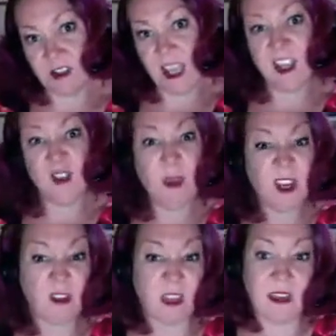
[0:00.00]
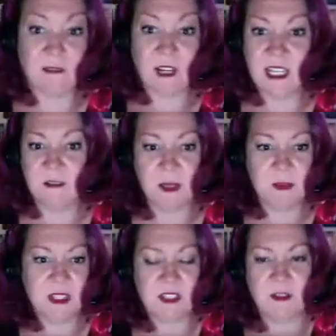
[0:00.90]
and you might know that, right? Maybe
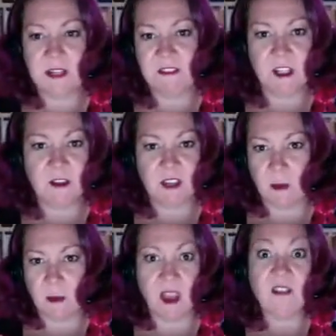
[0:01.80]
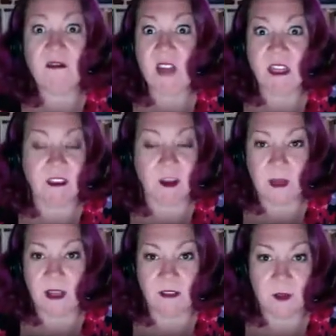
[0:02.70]
it's about a video game. I know nothing
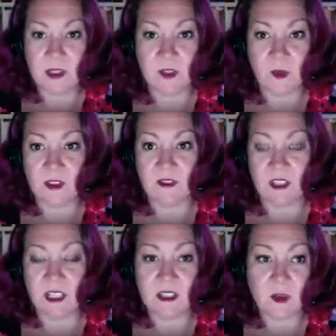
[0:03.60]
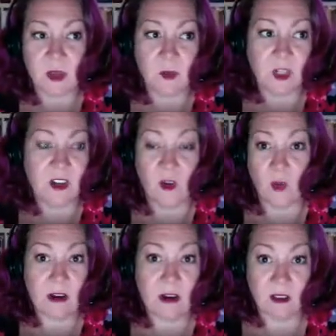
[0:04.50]
about those sorts of things, so I wouldn't know
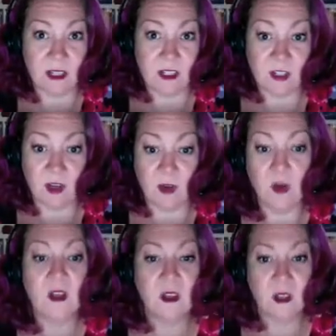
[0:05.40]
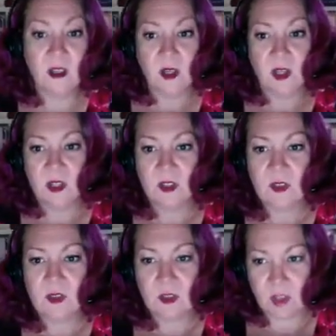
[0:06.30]
where online to go.
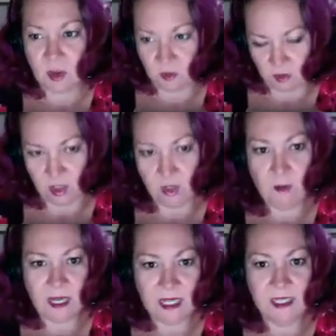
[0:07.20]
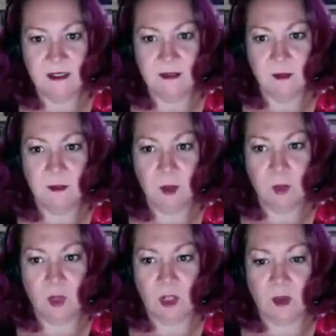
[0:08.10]
So you might put
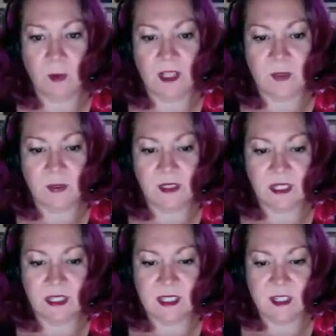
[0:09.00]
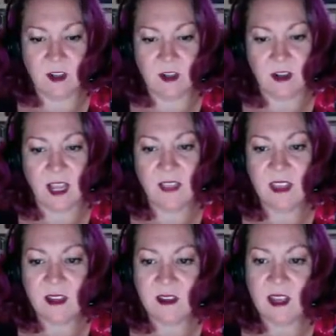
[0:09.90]
where your possibility is here. And
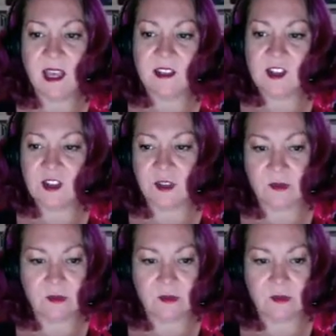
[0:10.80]
then how did you do,